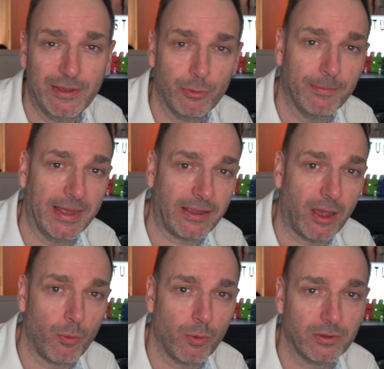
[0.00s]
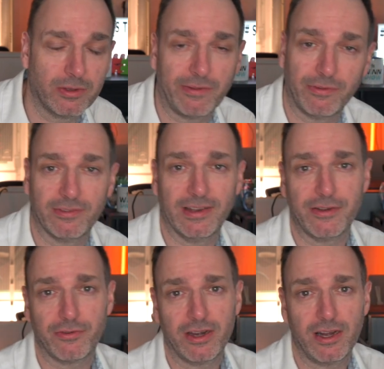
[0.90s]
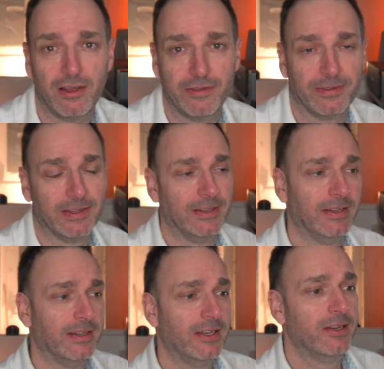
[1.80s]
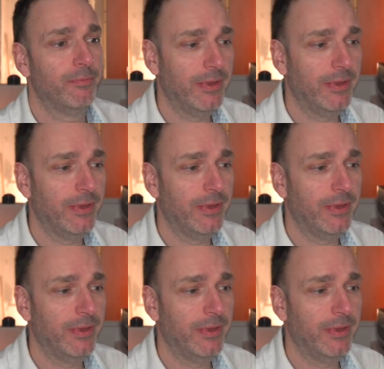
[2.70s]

It will make a world of difference later on in life,